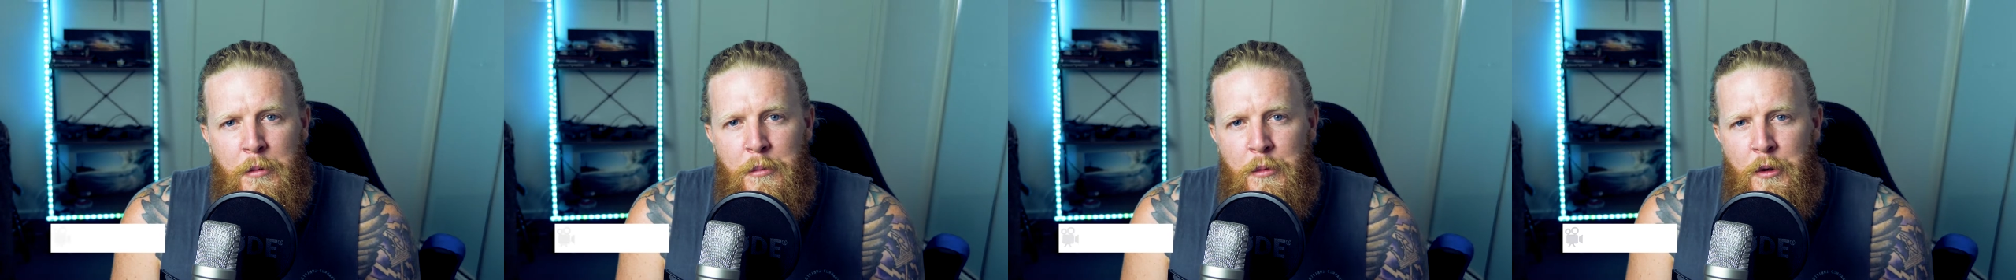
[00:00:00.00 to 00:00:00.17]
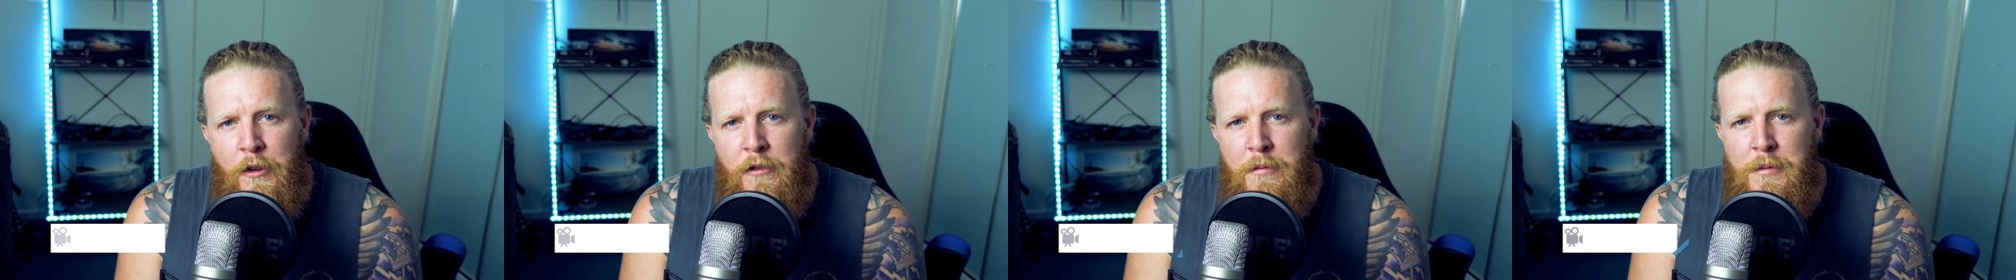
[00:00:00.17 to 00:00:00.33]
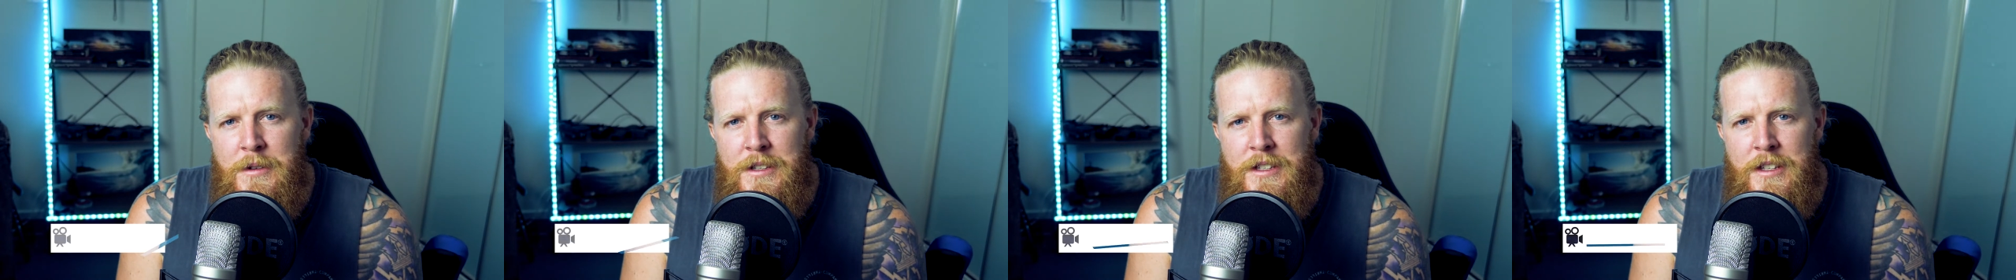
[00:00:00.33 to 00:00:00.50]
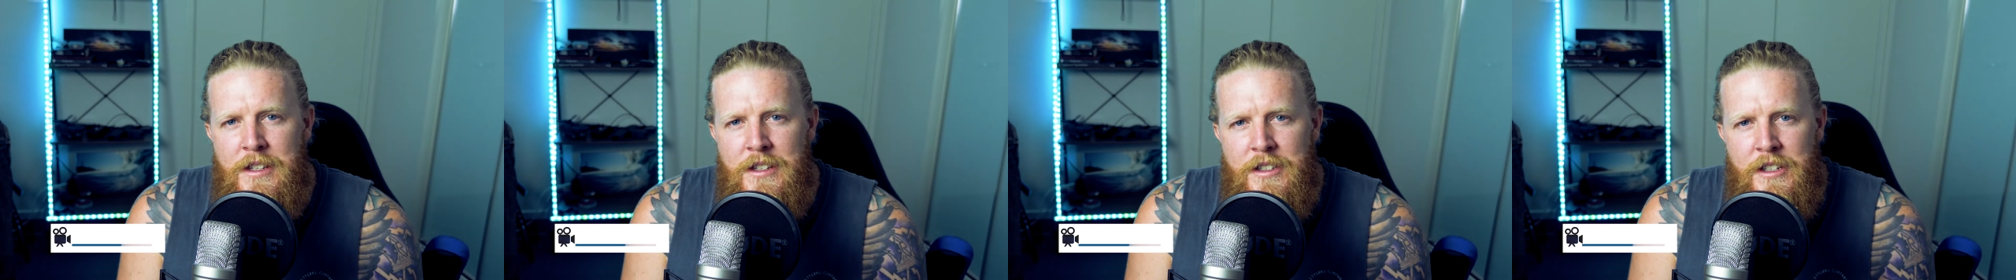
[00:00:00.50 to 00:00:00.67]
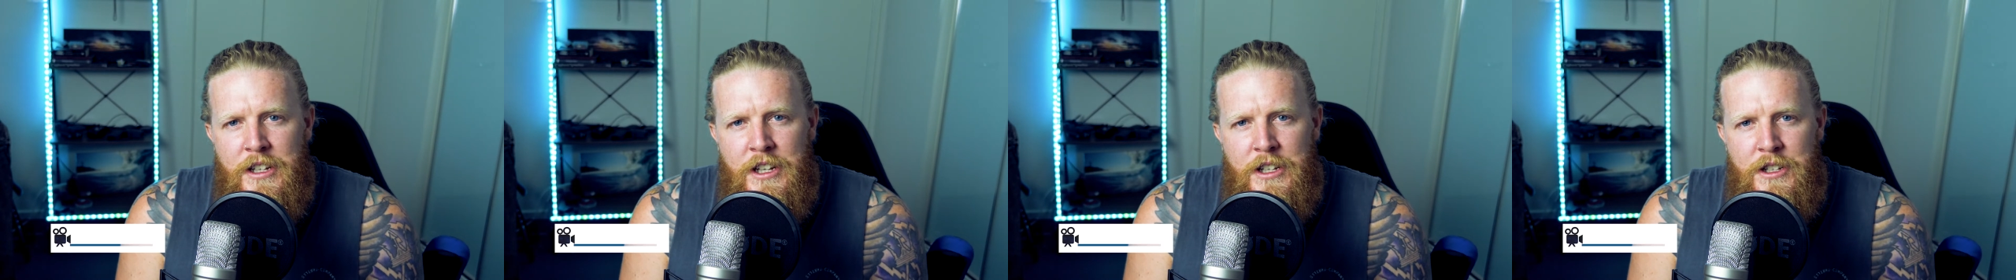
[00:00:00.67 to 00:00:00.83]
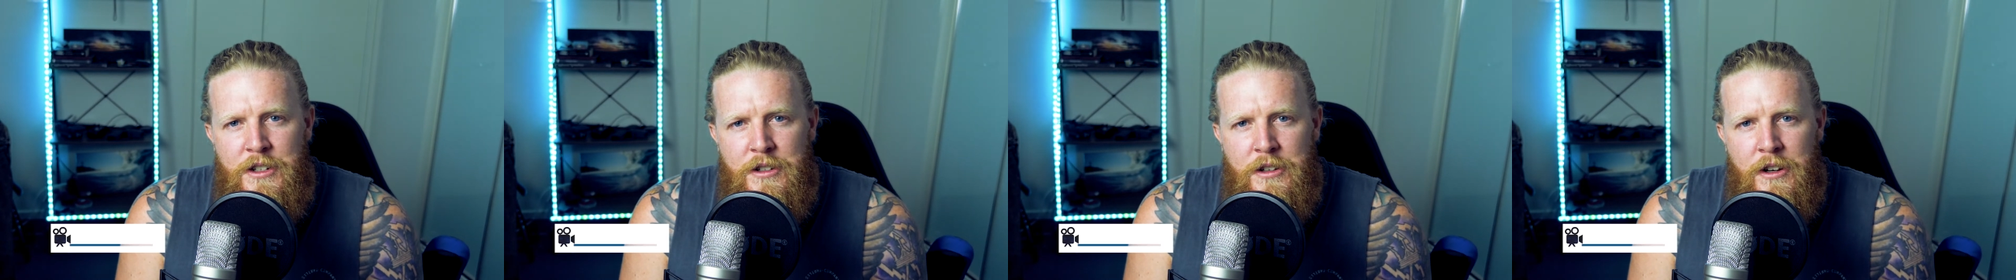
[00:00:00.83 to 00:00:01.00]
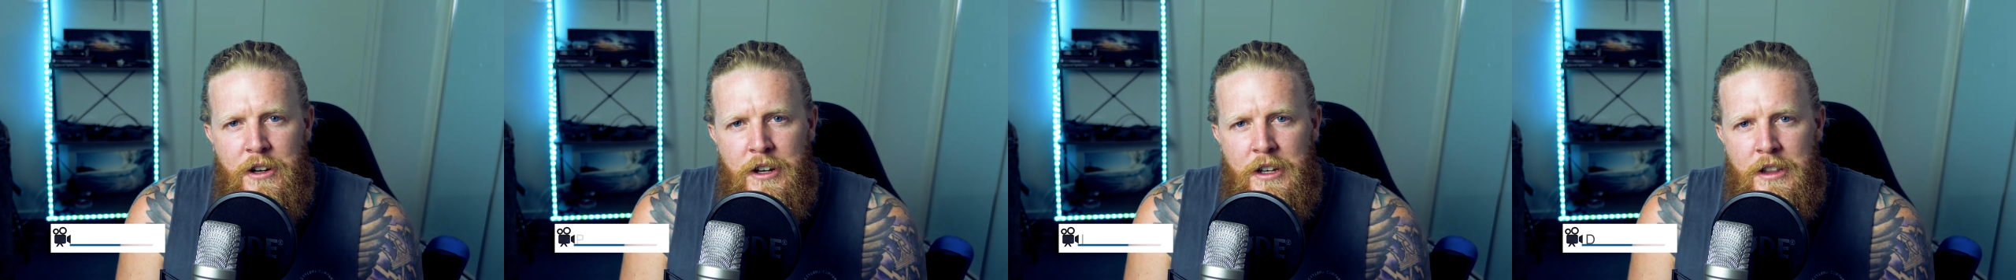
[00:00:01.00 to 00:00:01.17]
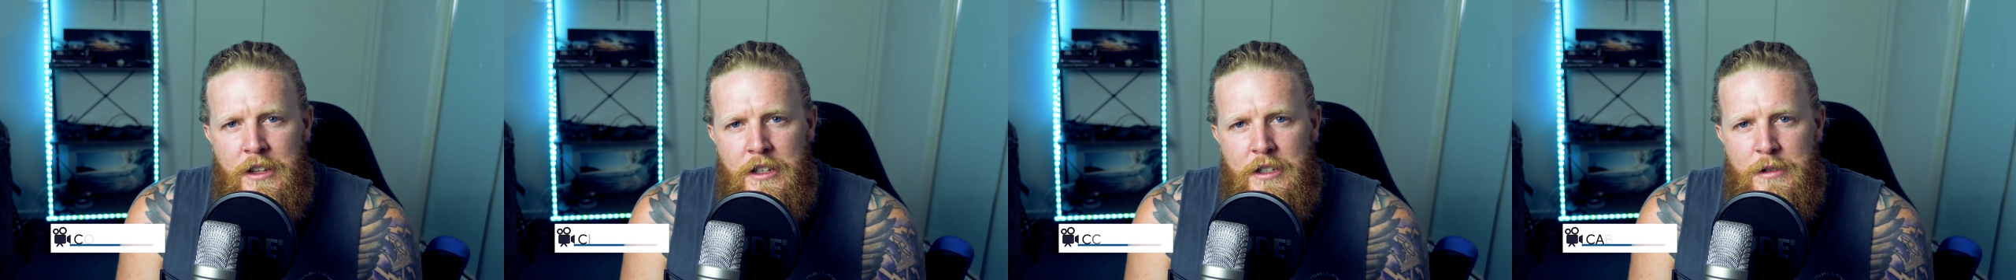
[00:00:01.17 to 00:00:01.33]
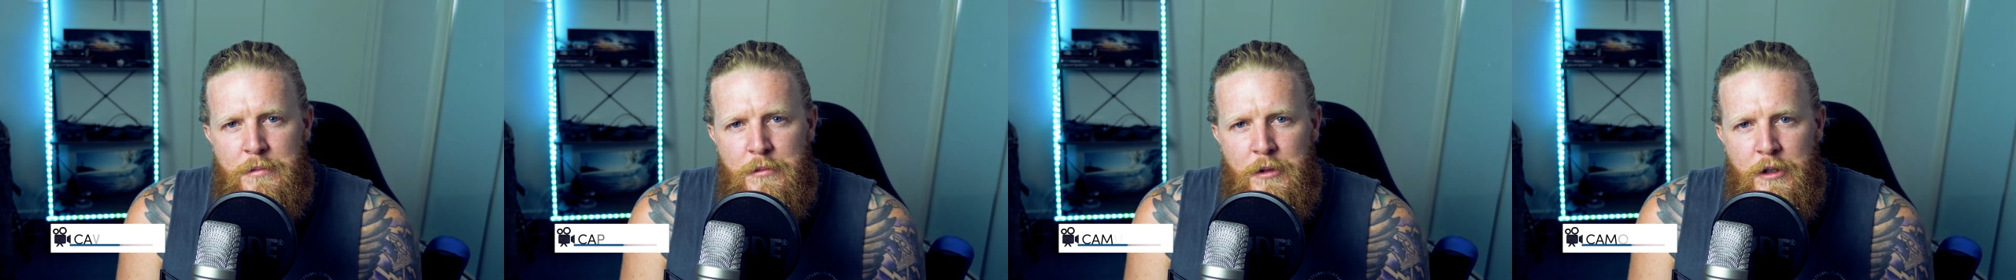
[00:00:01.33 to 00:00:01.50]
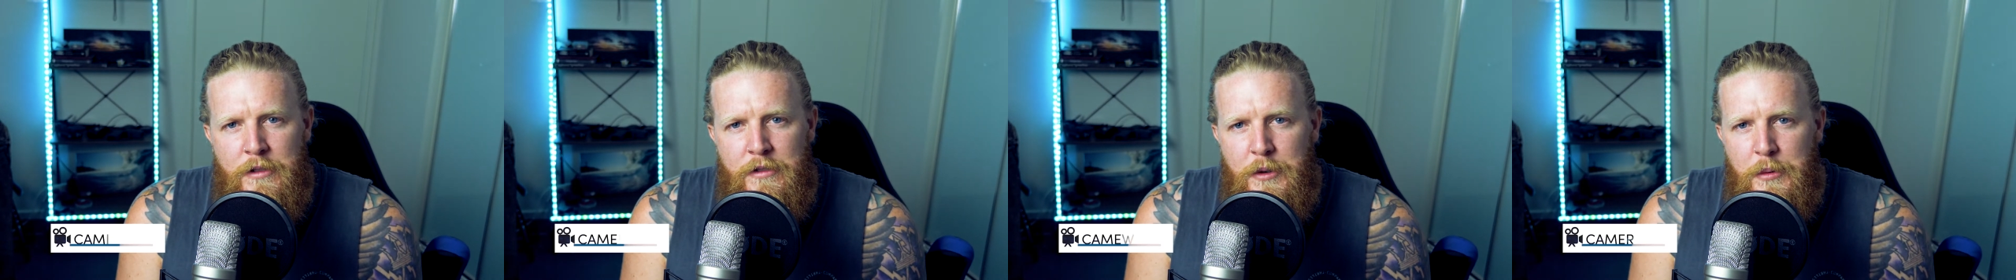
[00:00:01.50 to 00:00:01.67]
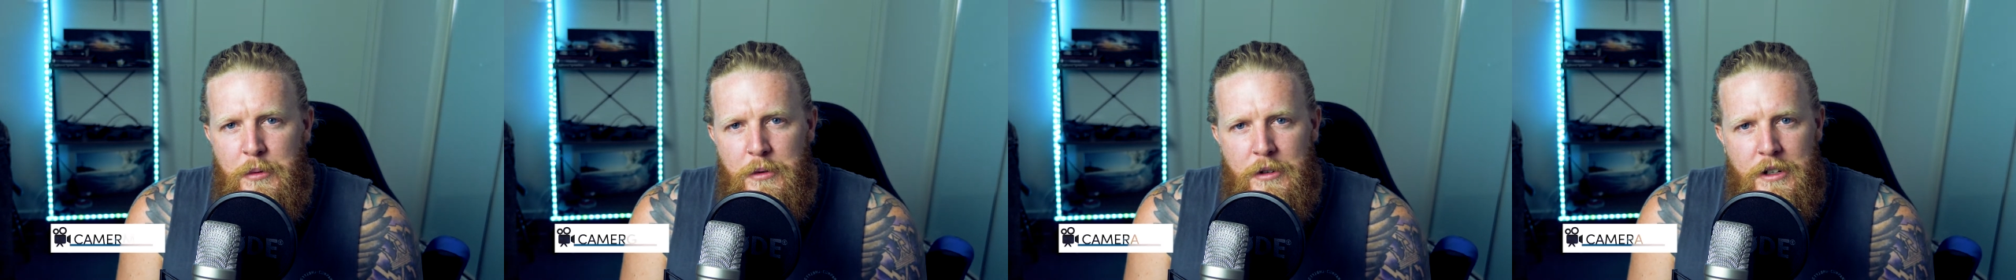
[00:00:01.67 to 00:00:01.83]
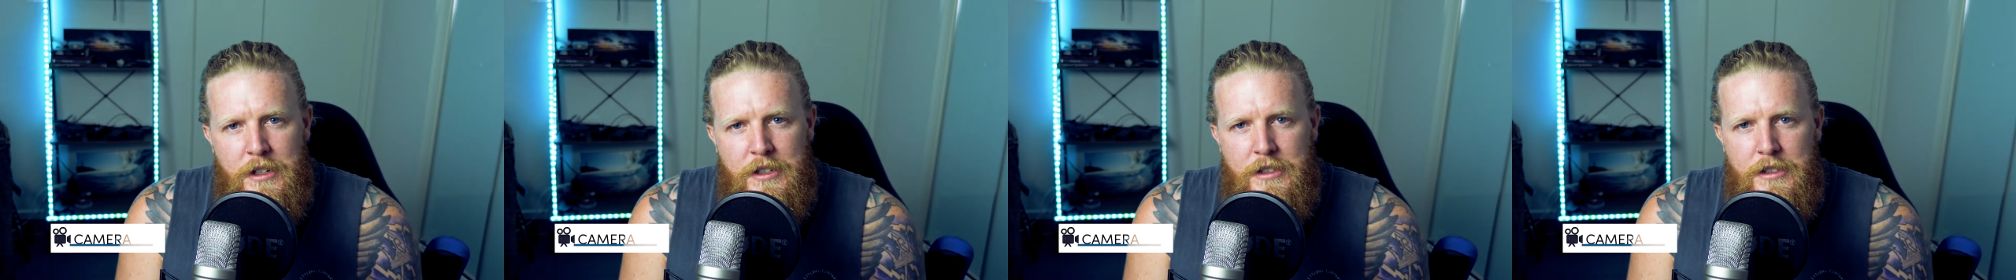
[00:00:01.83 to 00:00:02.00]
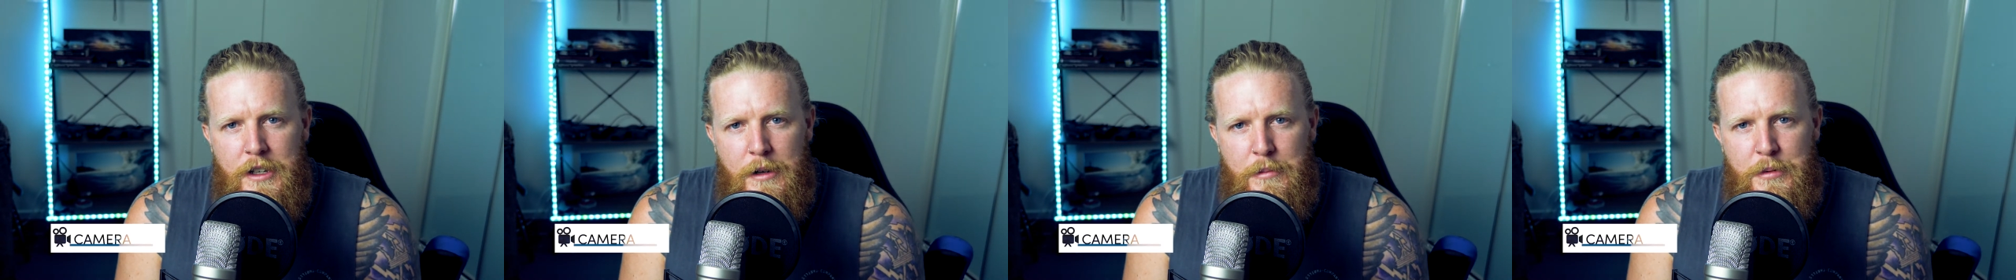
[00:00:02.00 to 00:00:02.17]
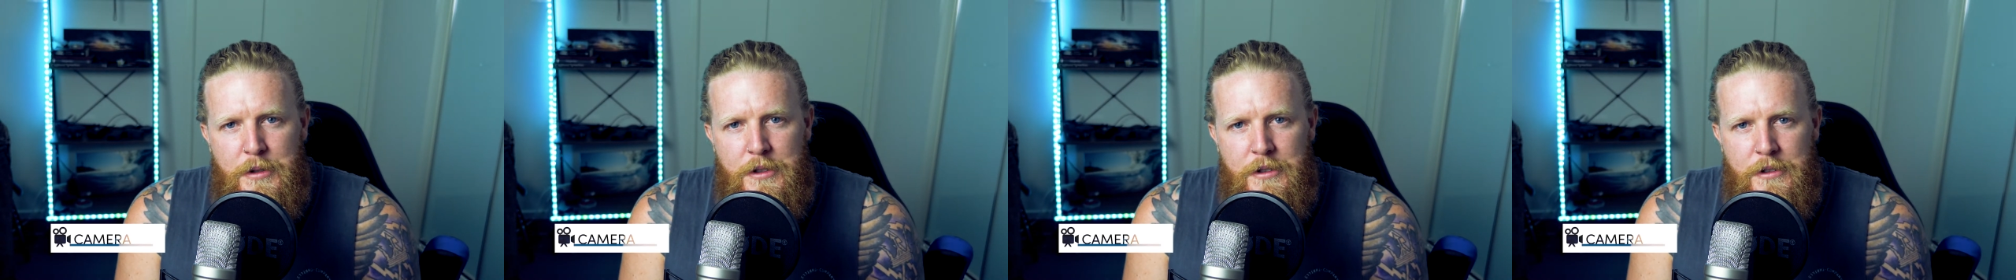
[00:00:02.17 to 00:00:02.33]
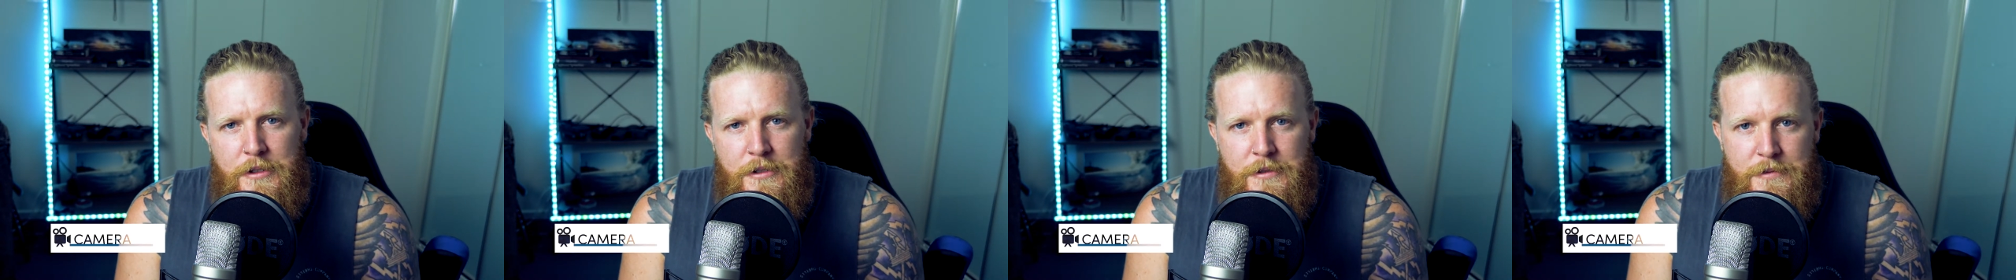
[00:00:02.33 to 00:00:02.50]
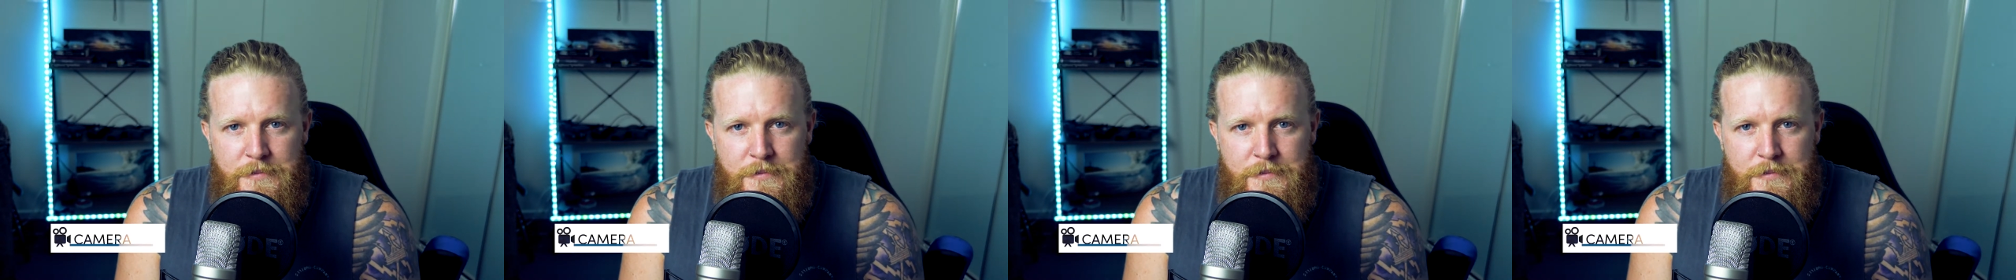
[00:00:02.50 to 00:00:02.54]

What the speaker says: movements and CGI in this movie were exceptional.